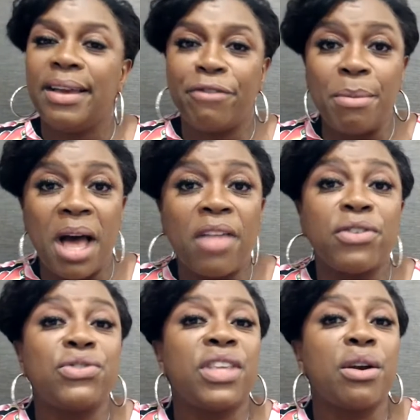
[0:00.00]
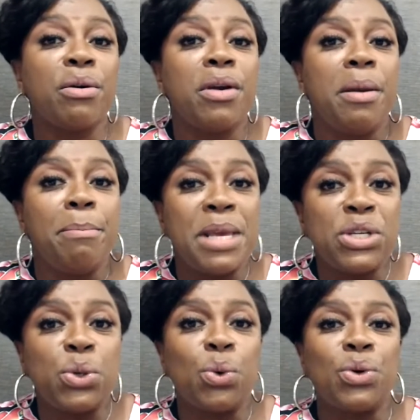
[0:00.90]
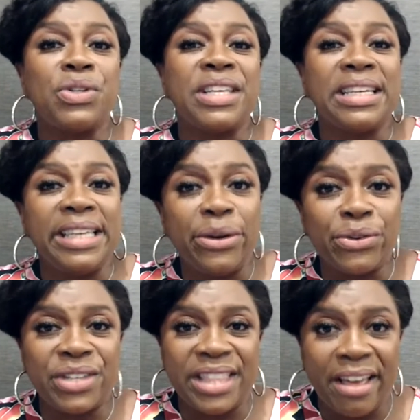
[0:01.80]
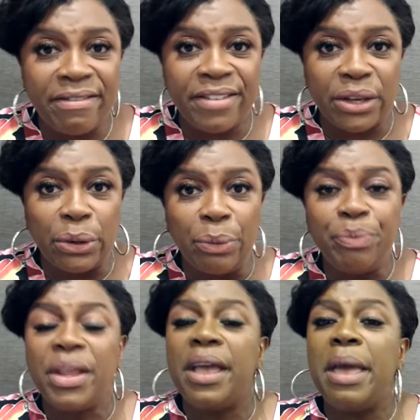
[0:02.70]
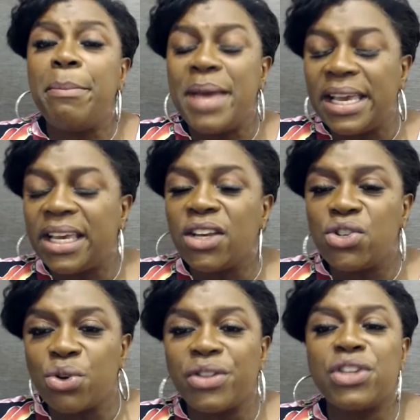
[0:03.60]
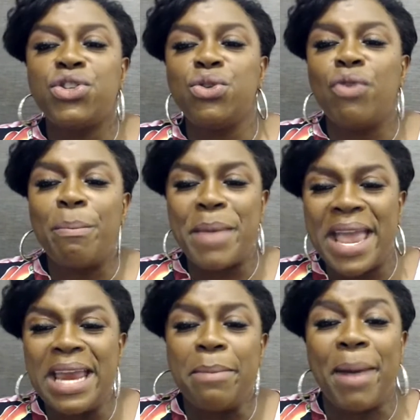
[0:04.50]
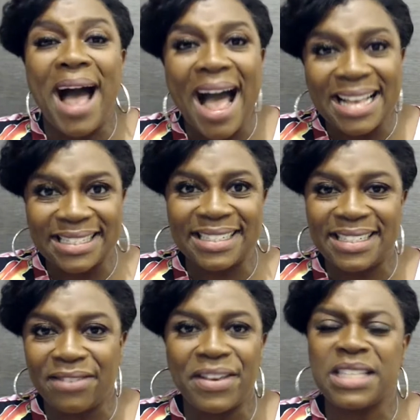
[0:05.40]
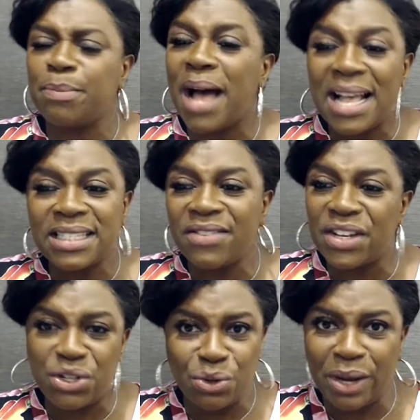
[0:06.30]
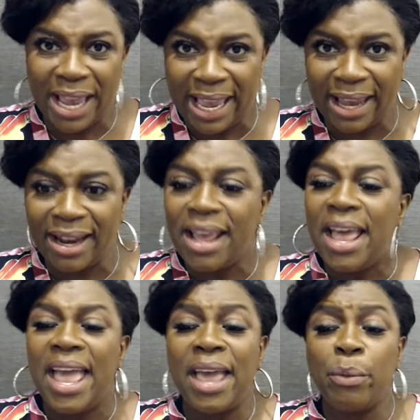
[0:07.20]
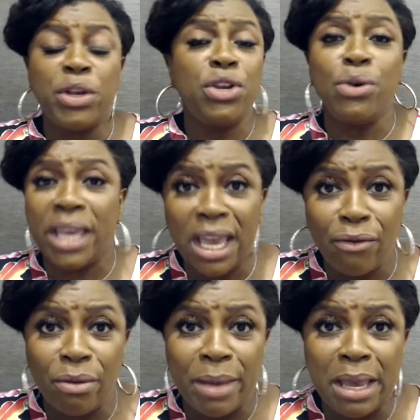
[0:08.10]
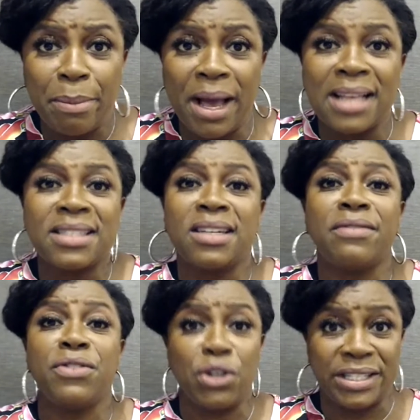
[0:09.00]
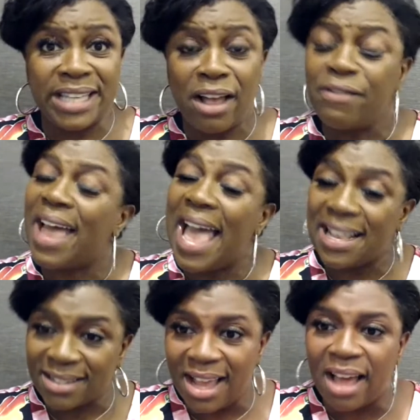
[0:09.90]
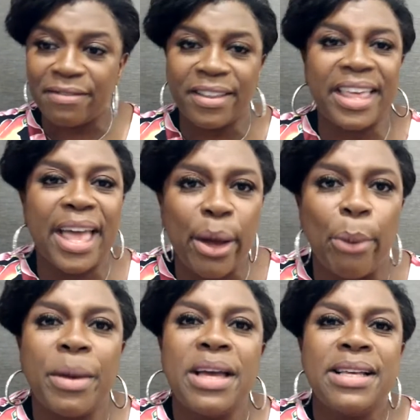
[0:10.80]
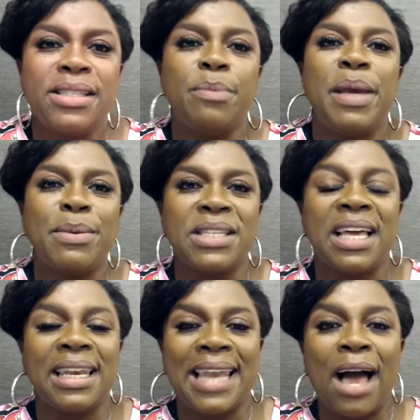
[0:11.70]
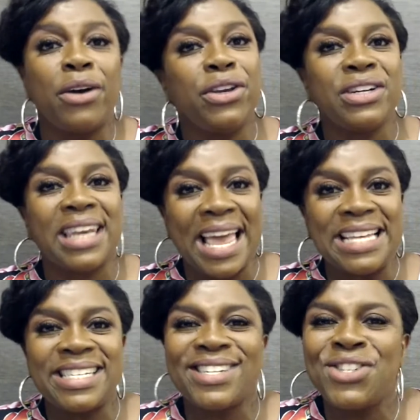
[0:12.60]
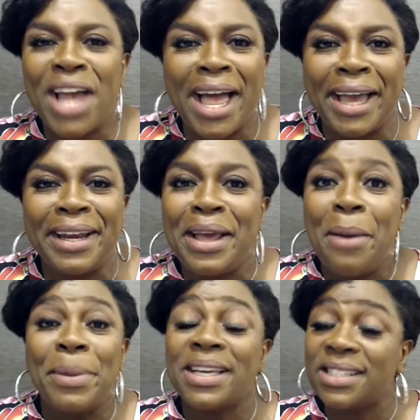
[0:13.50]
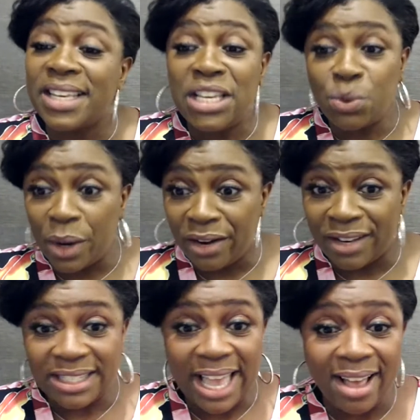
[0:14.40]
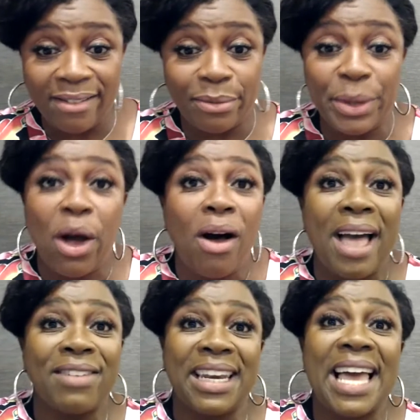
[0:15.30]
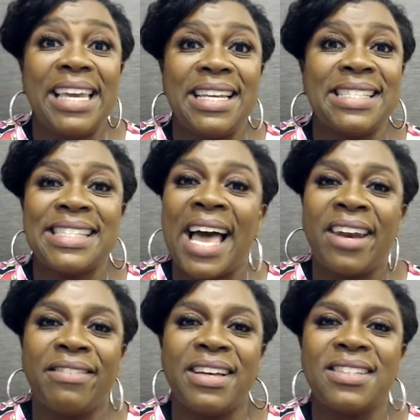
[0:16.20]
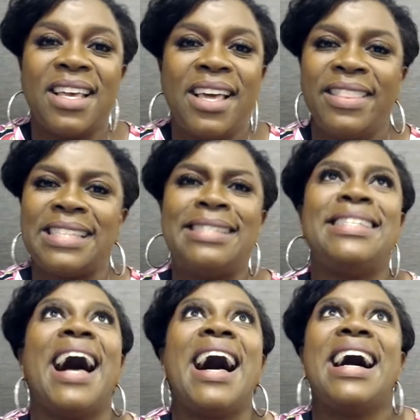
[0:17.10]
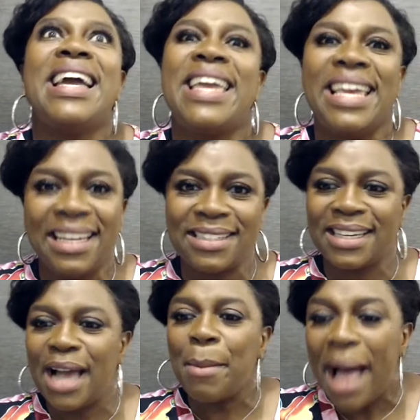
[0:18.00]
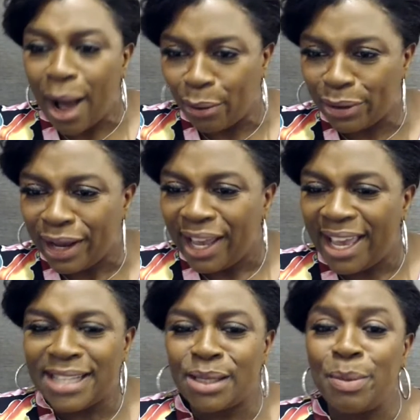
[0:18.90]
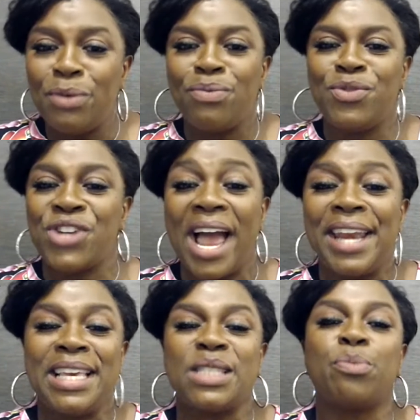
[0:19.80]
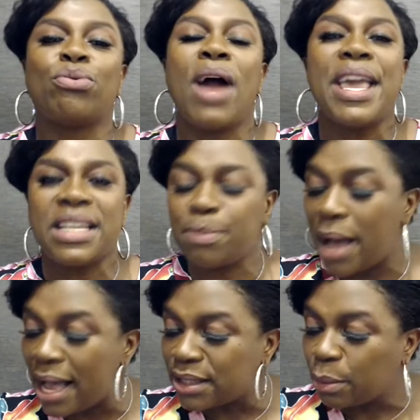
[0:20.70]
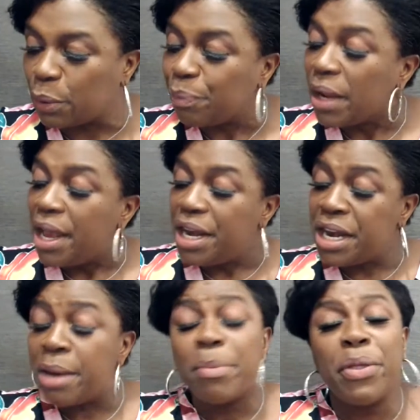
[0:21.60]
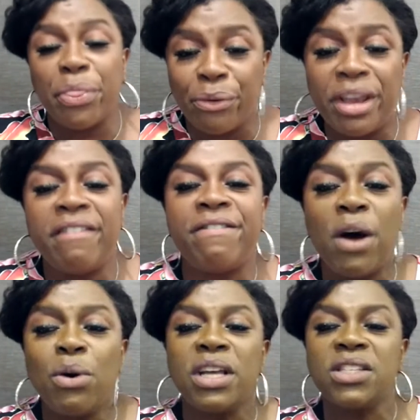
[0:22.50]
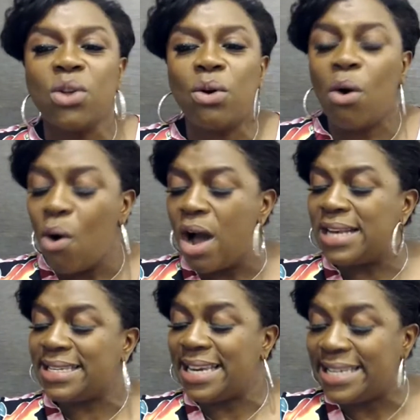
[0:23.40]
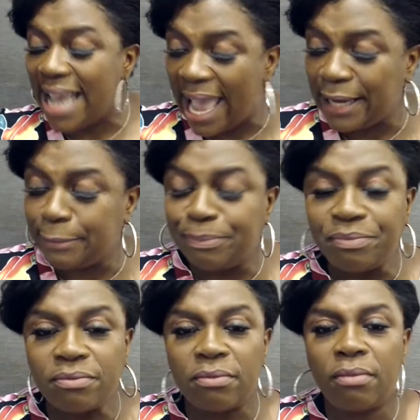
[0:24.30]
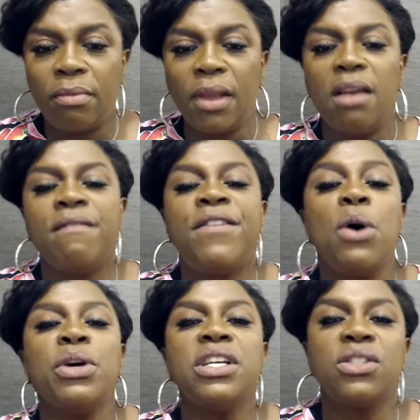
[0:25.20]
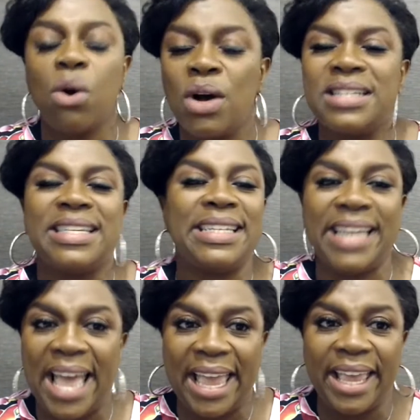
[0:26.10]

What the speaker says: from others that are mentors and leaders in that field, and making sure that you remain positive as you can. And when you can't remain positive yourself, ask God for the help to be able to allow your light to shine, because each one of us we all have a light inside of us that's dying to come out and to be shining as bright as possible. Number three, focus on today. Focus on today.